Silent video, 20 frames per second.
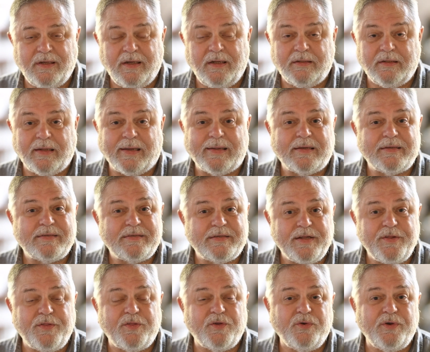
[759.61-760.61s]
like a
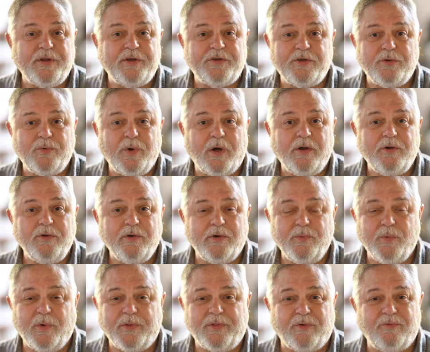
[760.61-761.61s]
Z3200
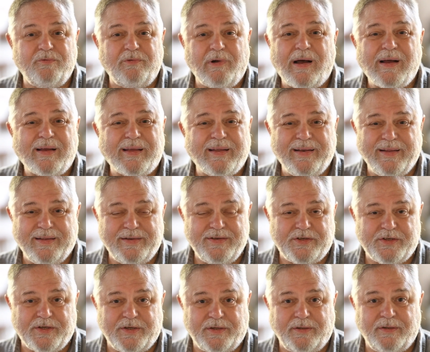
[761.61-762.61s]
with a rocket
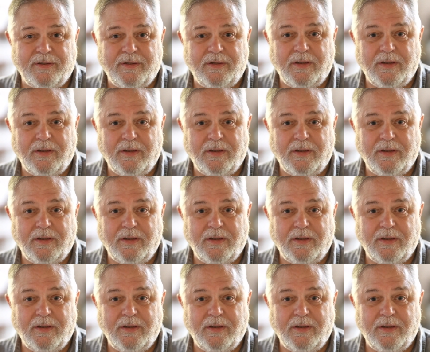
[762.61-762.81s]
engine,